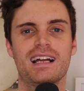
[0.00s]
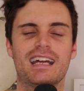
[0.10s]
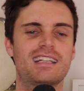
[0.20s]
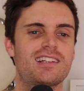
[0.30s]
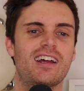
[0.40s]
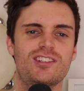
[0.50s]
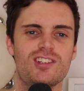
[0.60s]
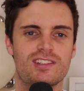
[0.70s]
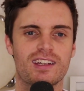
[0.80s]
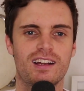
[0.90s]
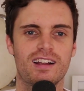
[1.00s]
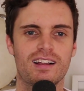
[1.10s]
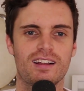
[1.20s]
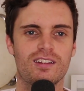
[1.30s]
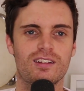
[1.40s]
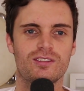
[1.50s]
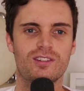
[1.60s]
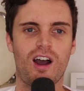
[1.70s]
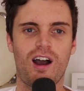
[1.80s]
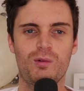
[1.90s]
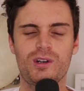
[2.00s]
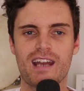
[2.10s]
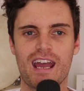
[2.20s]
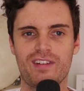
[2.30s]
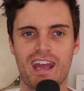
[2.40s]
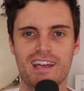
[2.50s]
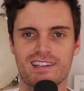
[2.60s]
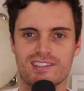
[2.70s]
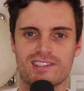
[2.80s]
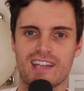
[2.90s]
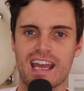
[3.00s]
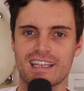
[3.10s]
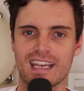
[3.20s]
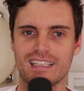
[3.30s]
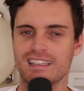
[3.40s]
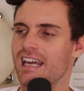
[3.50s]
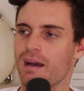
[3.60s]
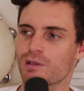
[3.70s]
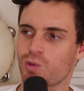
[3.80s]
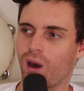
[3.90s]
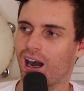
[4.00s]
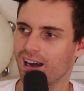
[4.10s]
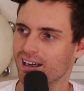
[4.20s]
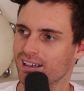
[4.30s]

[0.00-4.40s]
And it's like I wouldn't ever eat a steak in the abattoir.